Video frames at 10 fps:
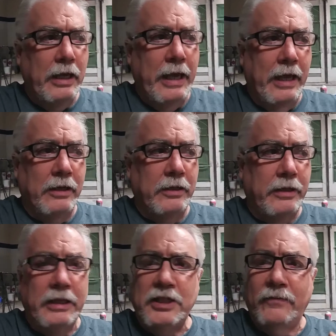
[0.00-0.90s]
and
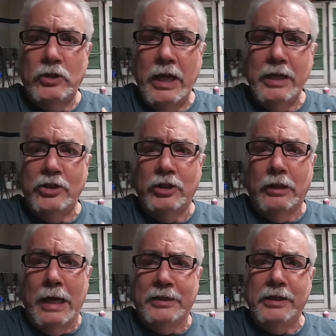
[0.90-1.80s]
things have changed a
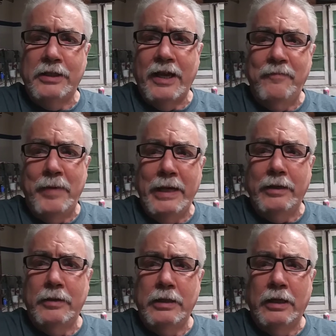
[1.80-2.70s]
lot since I painted